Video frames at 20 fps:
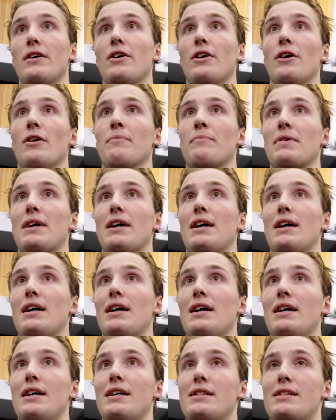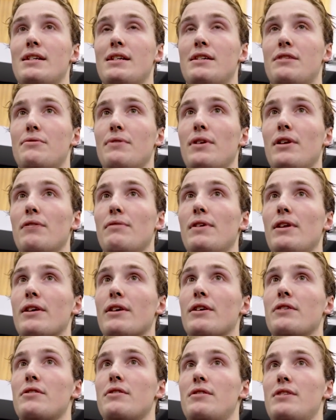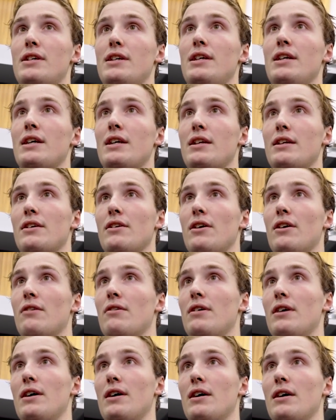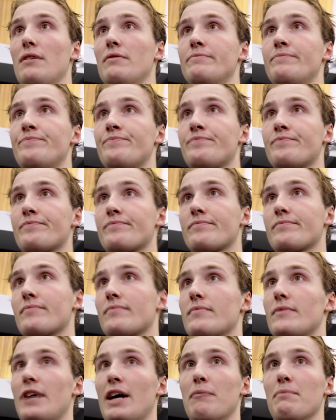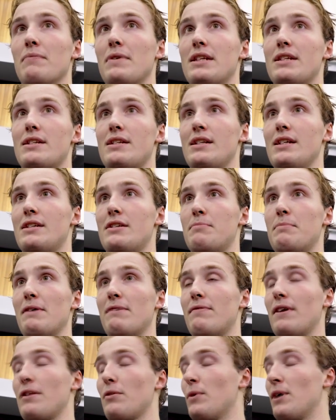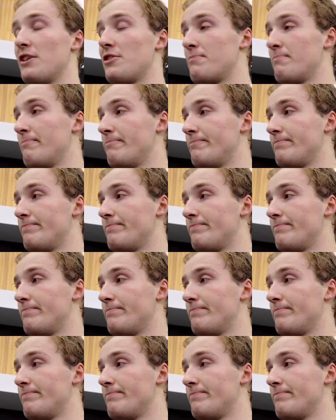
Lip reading: you know, it's really, really good to see. And, you know, it's been fun to watch.